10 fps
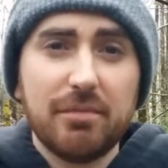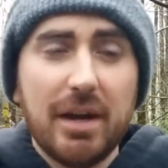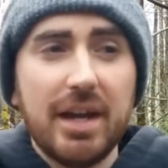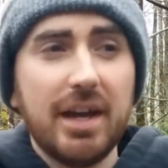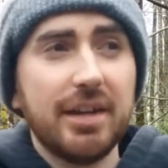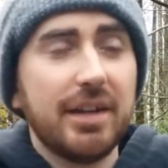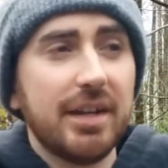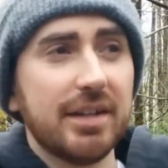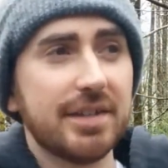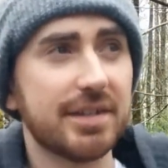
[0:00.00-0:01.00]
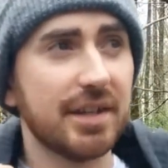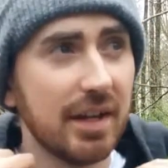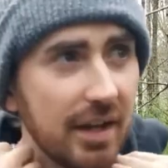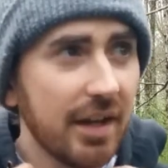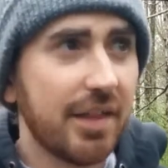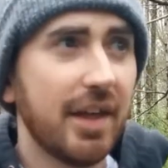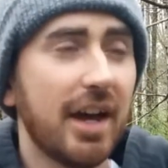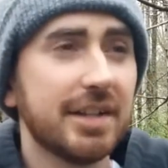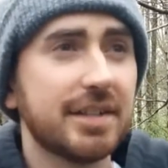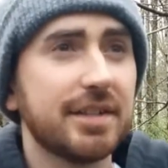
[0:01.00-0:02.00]
of my head is
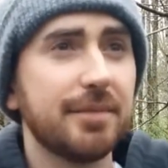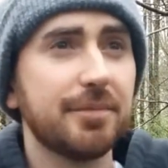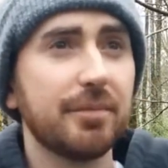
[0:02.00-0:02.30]
that